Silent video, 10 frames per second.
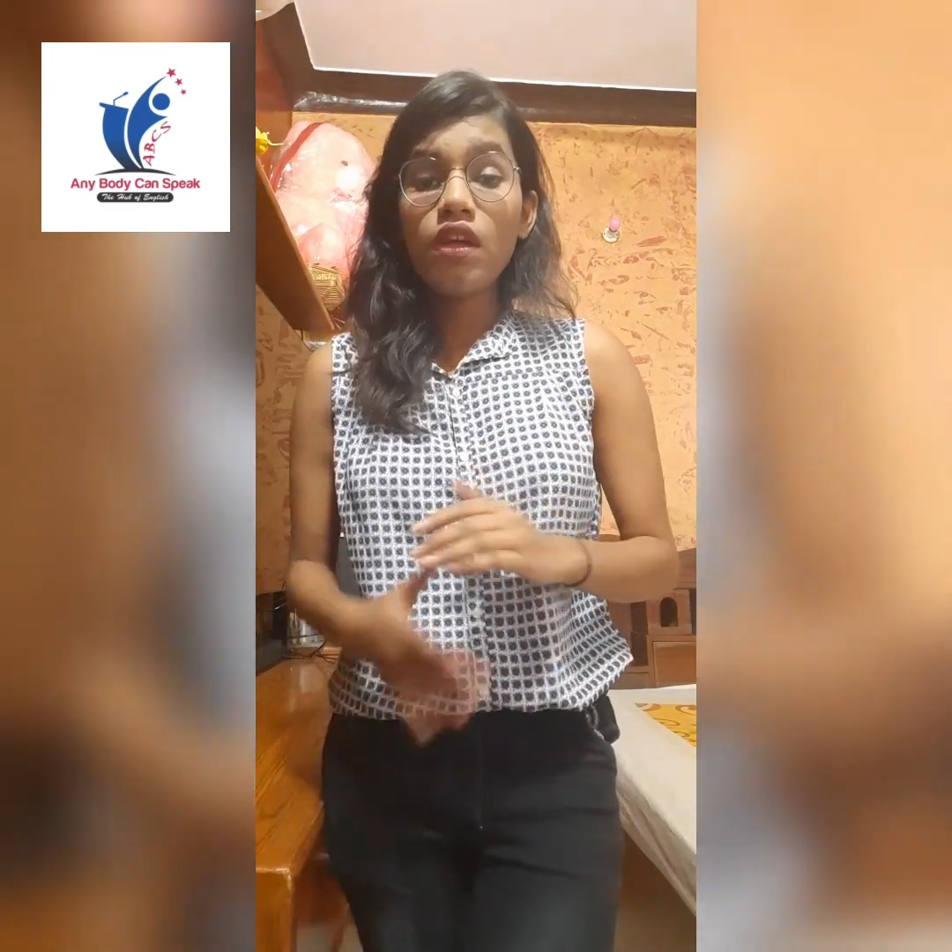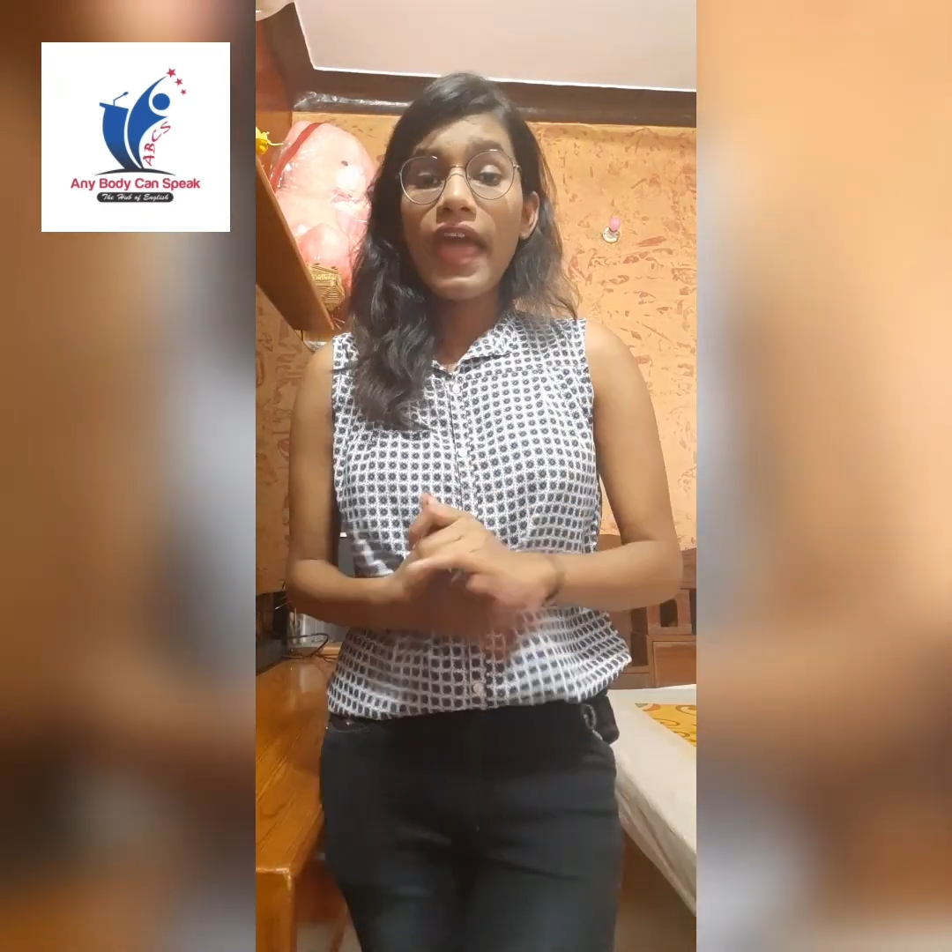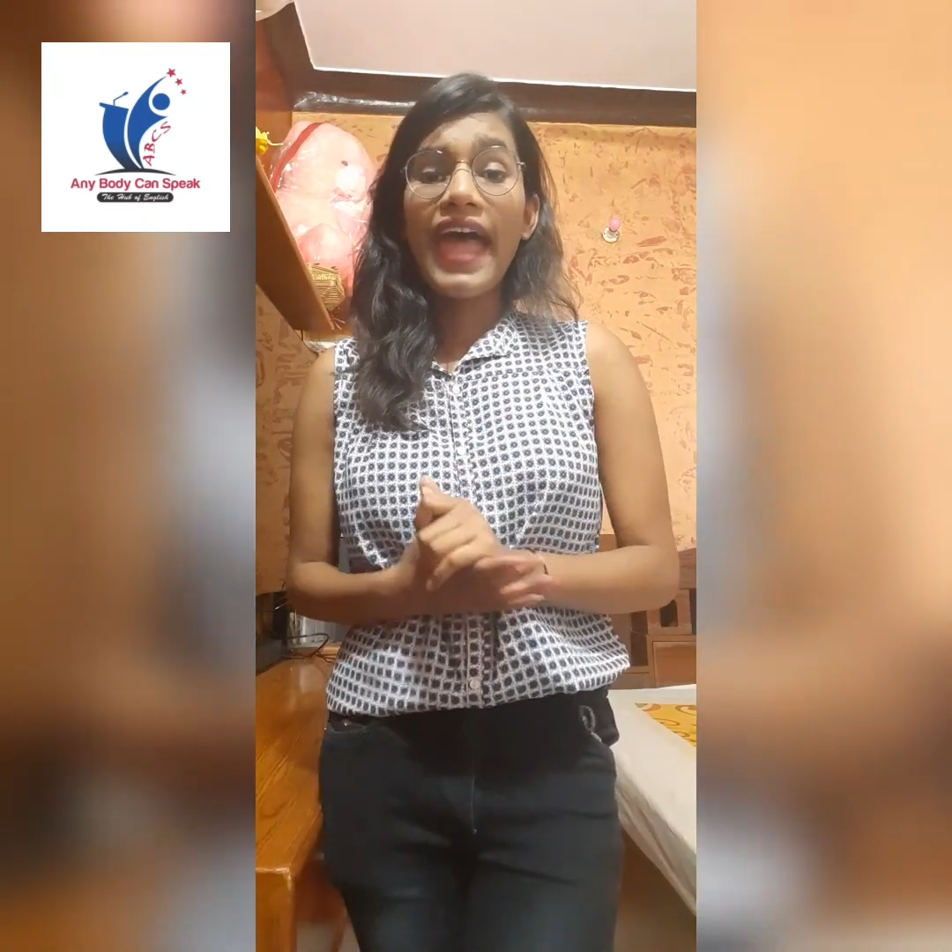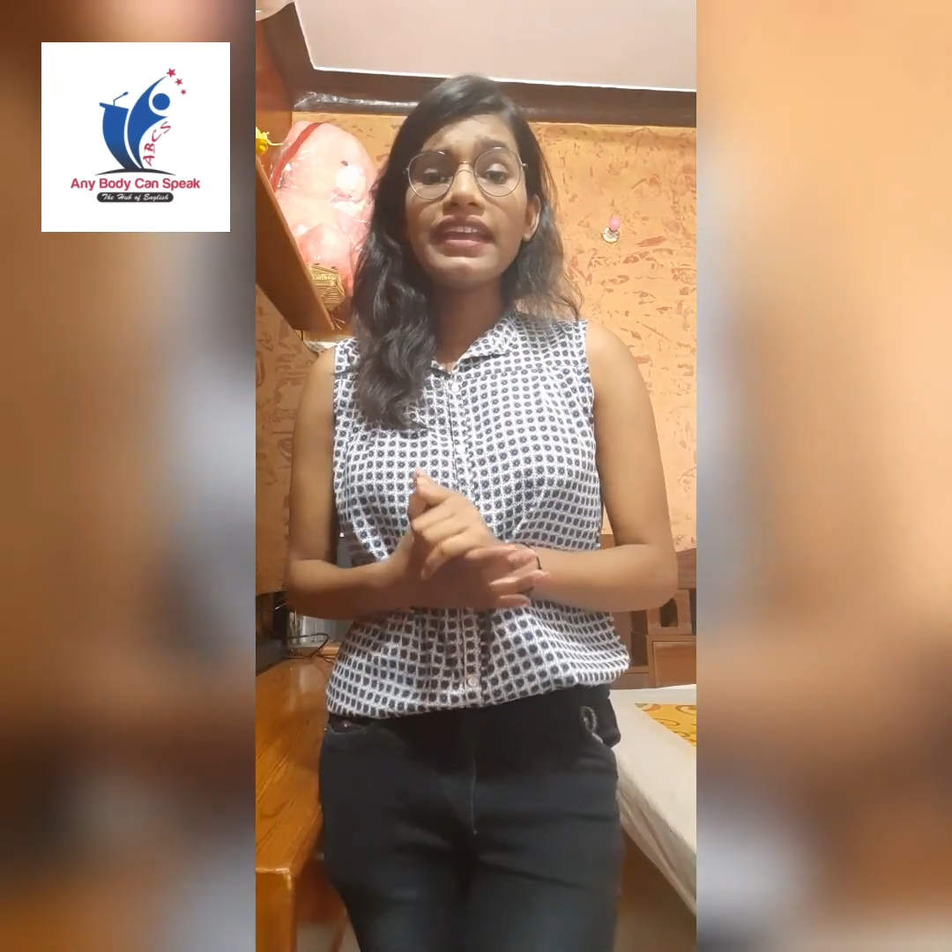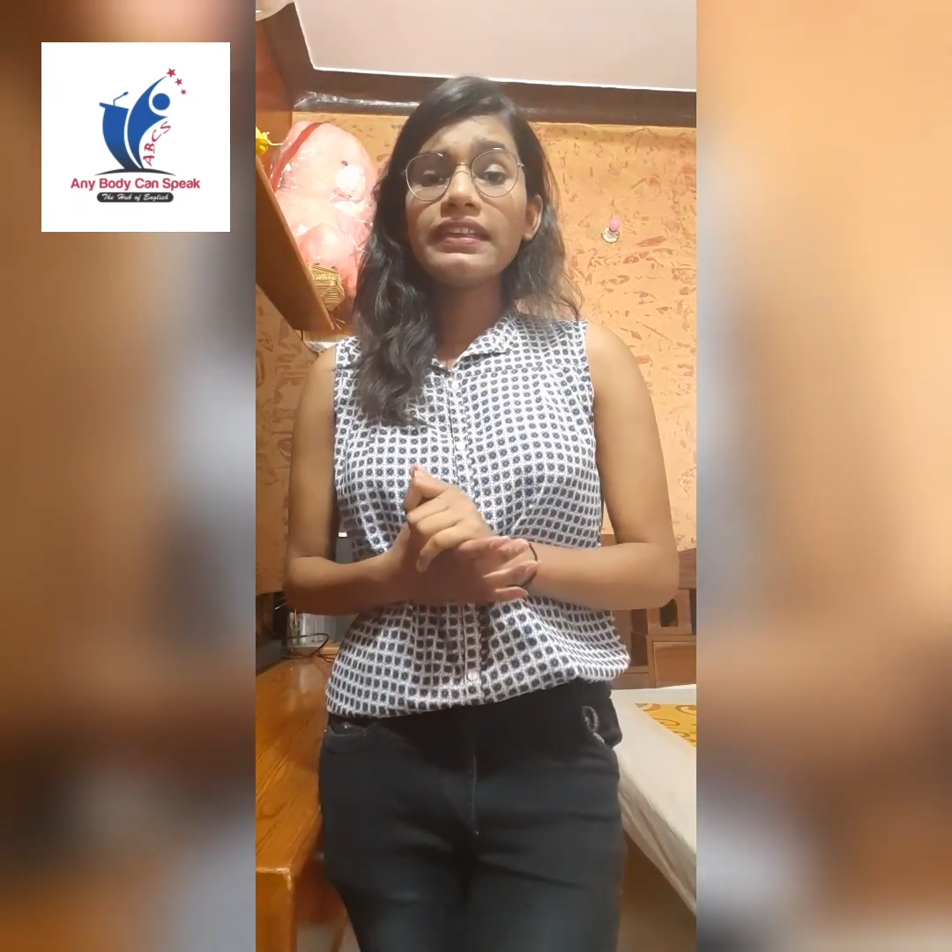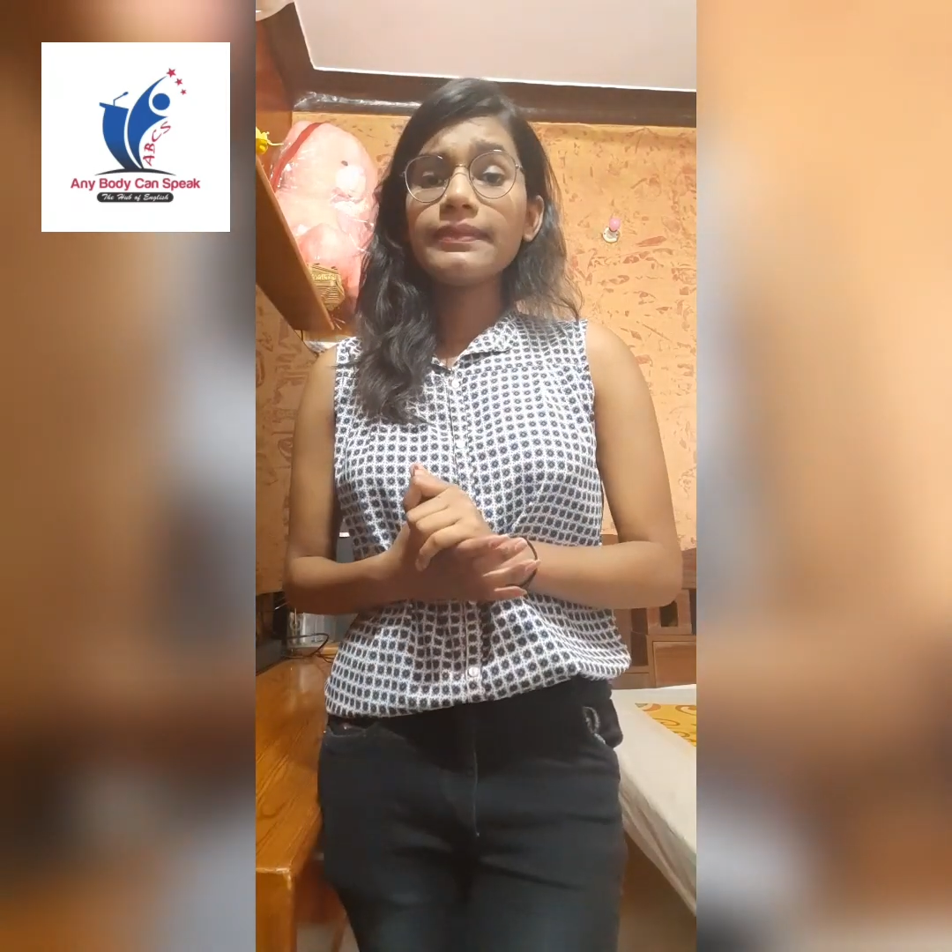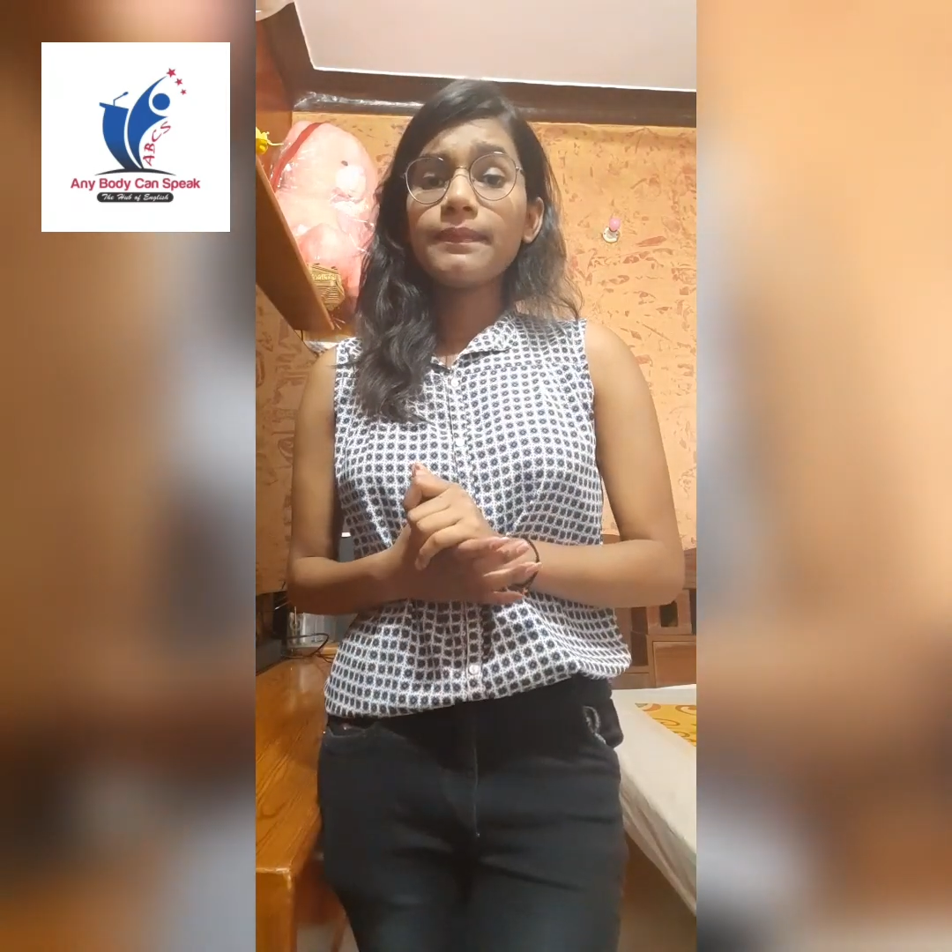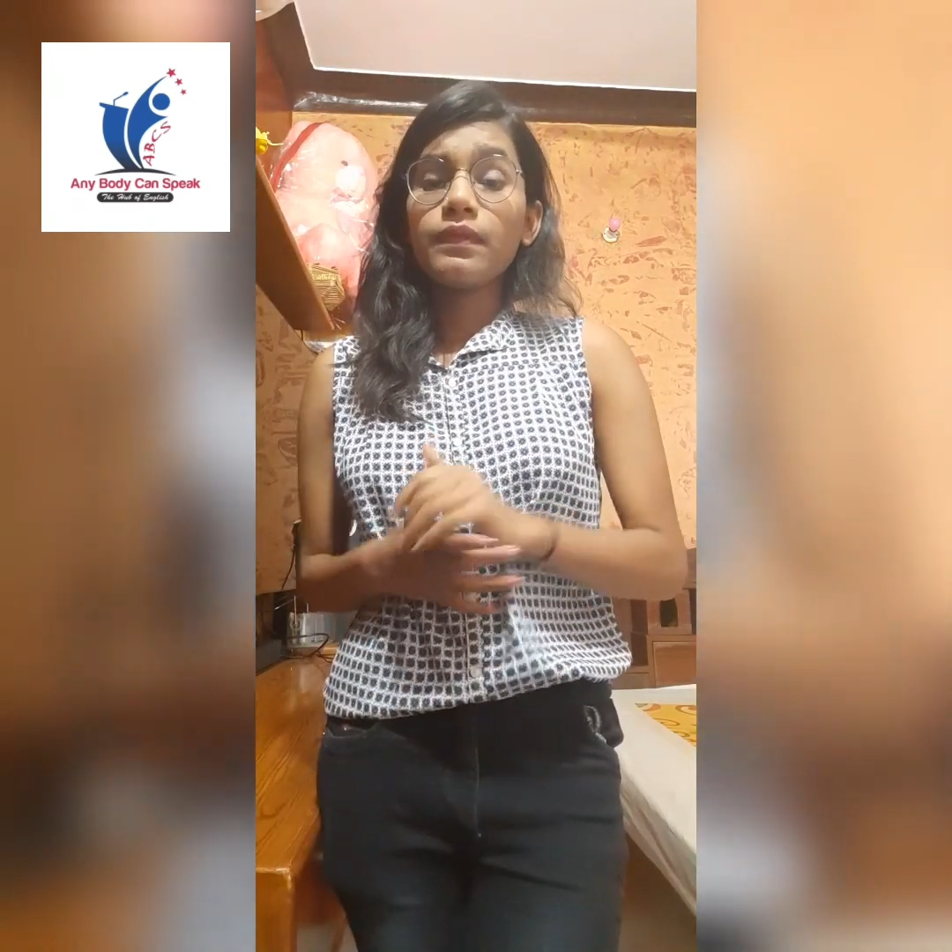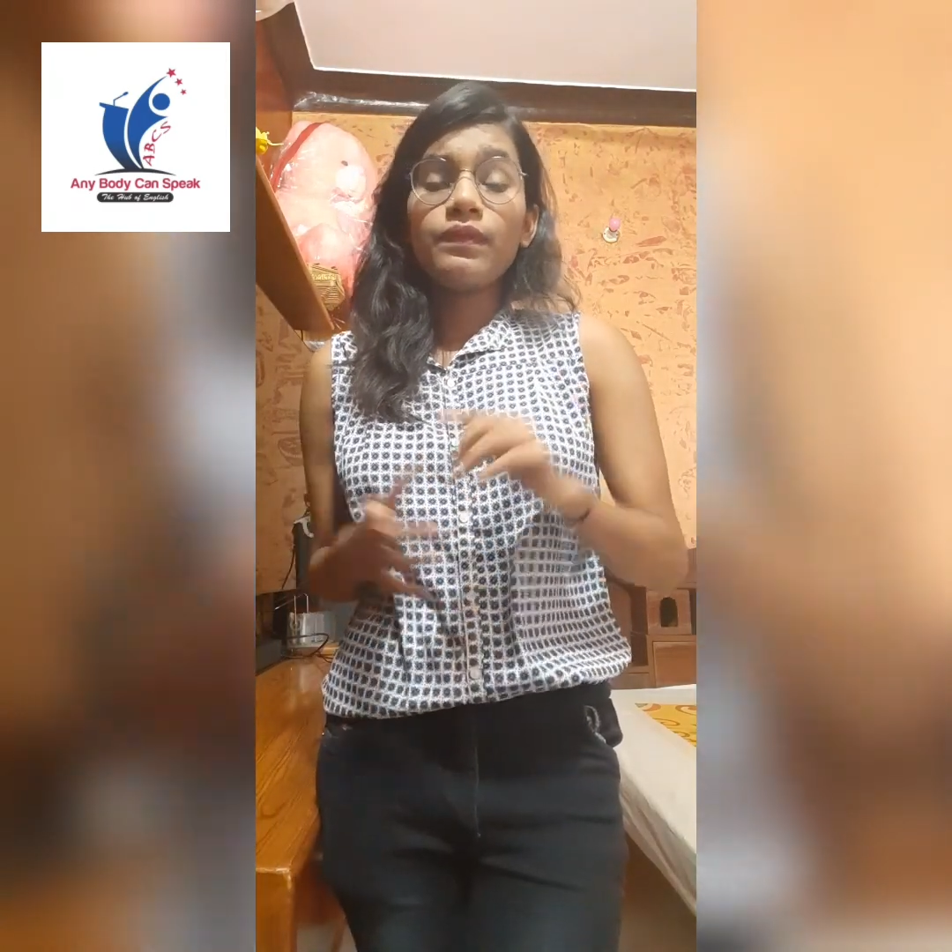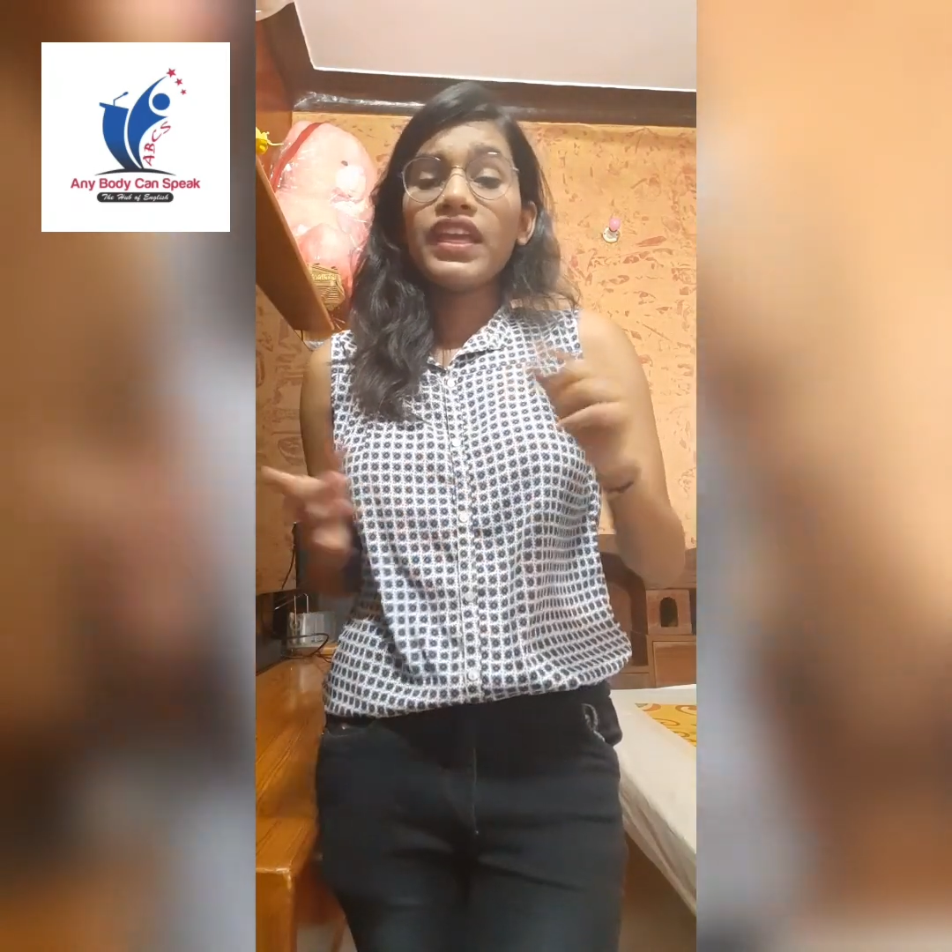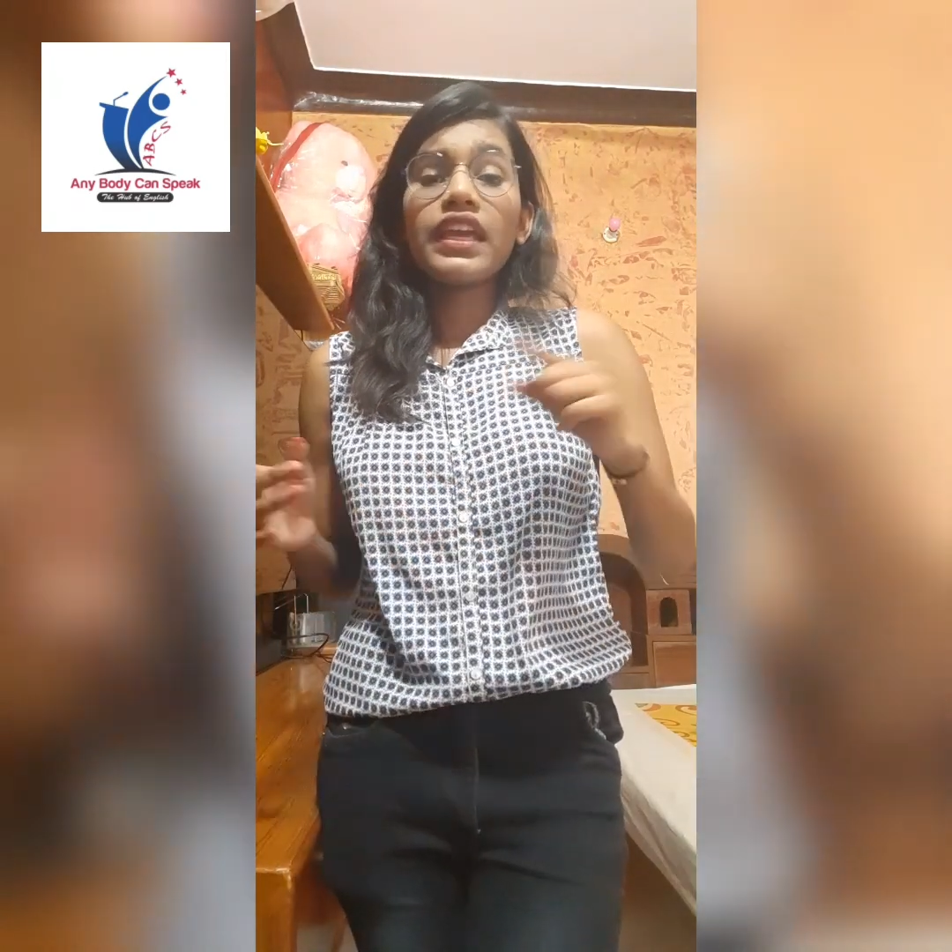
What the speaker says: And we